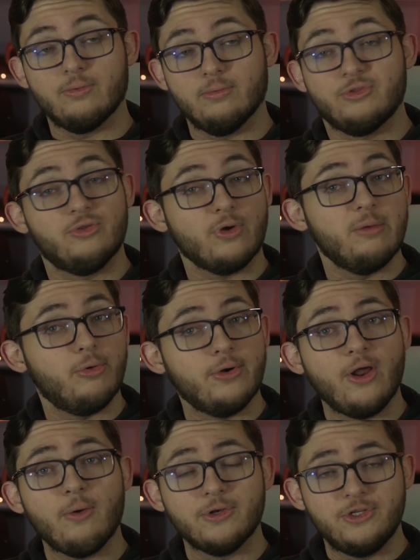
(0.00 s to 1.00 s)

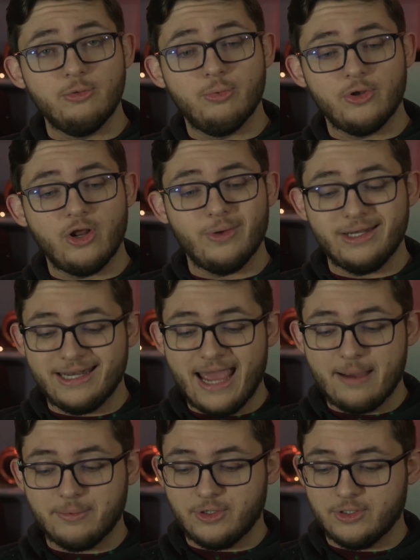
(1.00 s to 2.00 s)
3.0 or 2.0
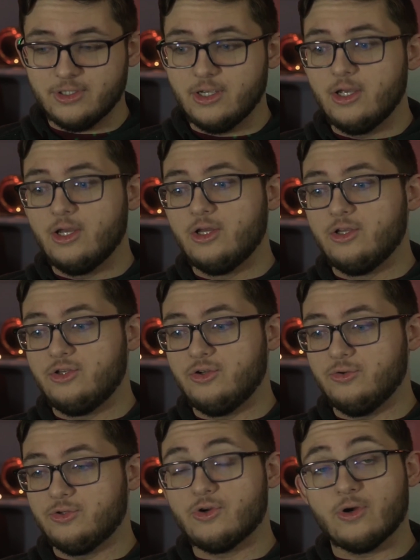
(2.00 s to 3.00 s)
adapters to
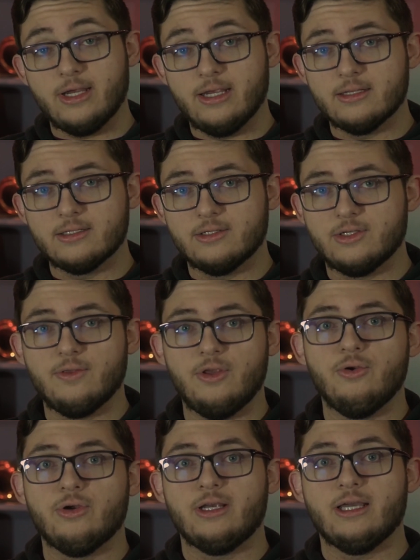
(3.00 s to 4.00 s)
screens so that you
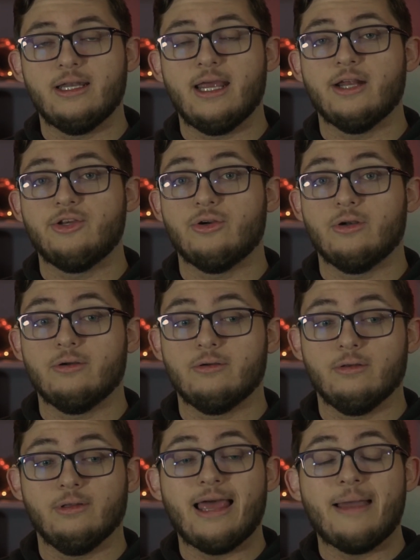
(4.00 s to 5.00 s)
could connect your
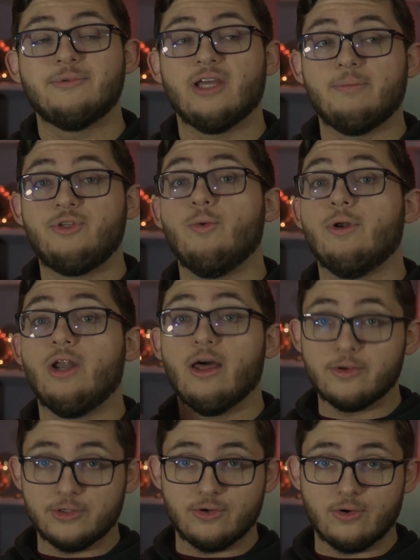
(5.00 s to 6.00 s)
laptop to another
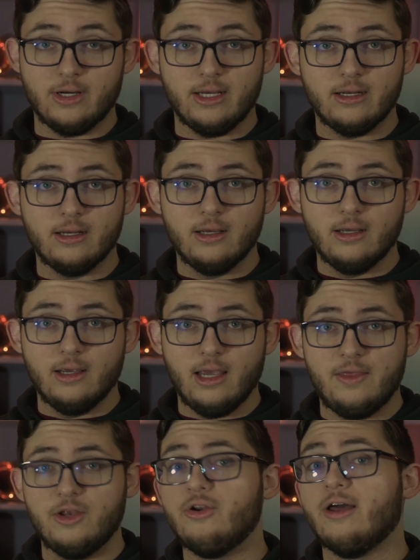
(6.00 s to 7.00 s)
screen.
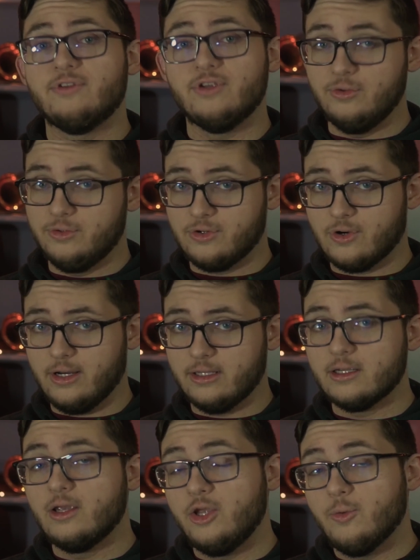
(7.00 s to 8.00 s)
Then you'd have two screens.
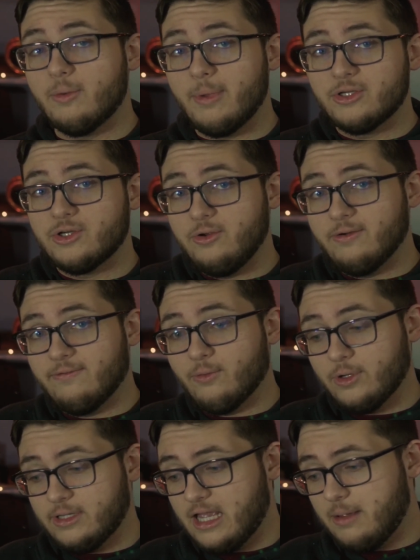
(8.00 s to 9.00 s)
You want to make sure you avoid
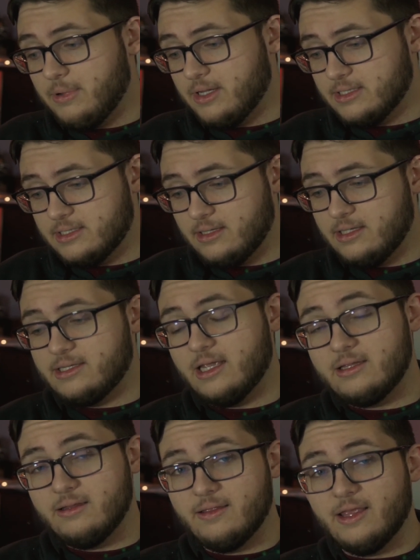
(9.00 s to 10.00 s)
that because
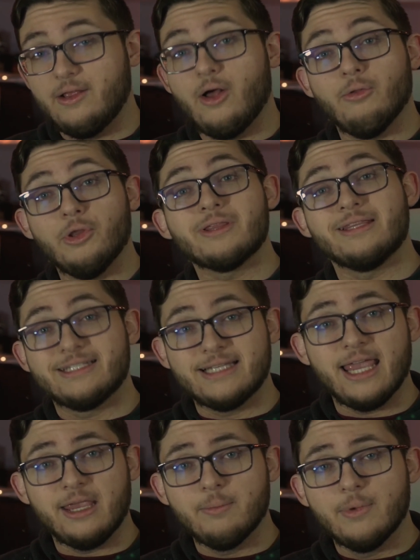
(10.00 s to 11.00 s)
they all look the
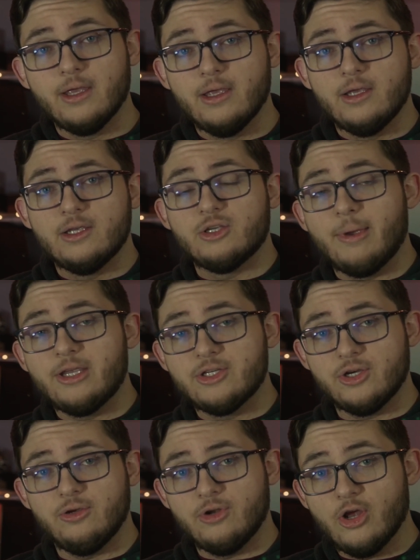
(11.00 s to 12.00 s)
same. So make sure
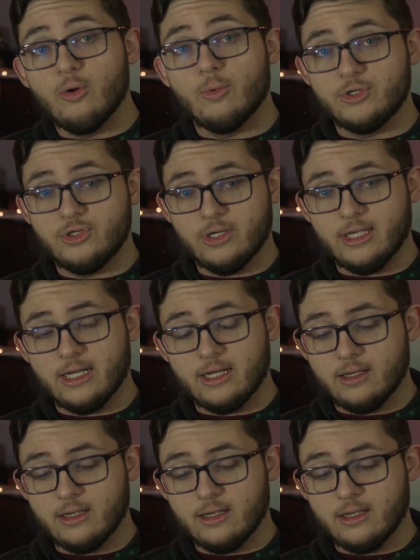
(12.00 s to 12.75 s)
you know what you're getting.